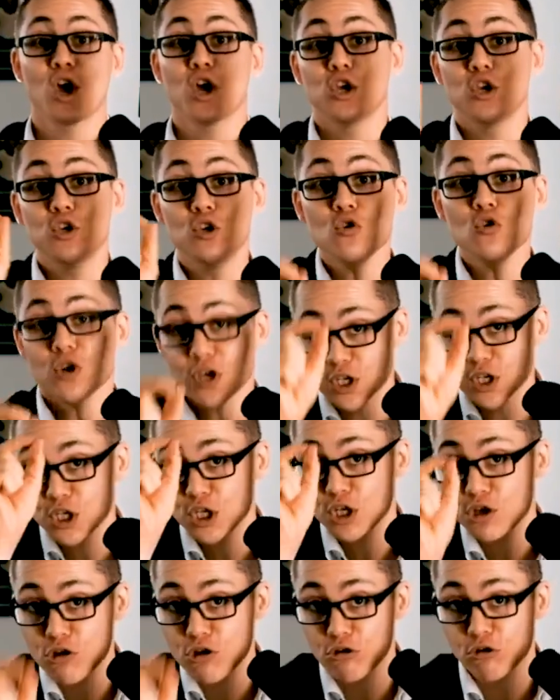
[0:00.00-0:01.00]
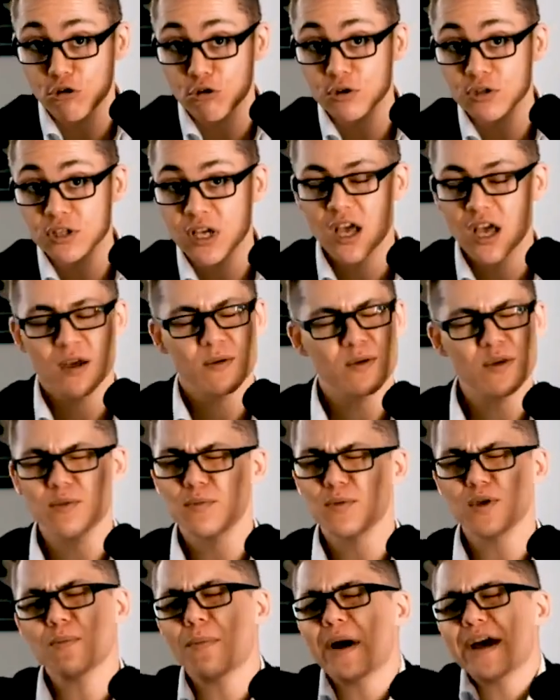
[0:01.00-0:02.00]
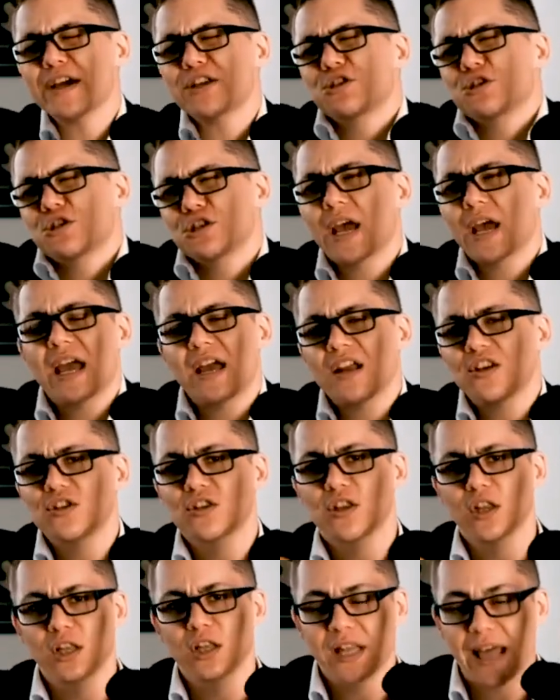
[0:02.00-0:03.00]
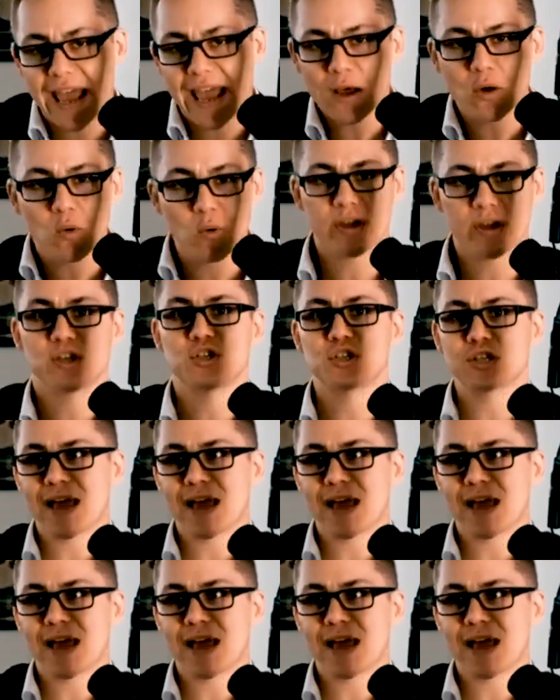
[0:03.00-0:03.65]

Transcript: You can use, you might change the language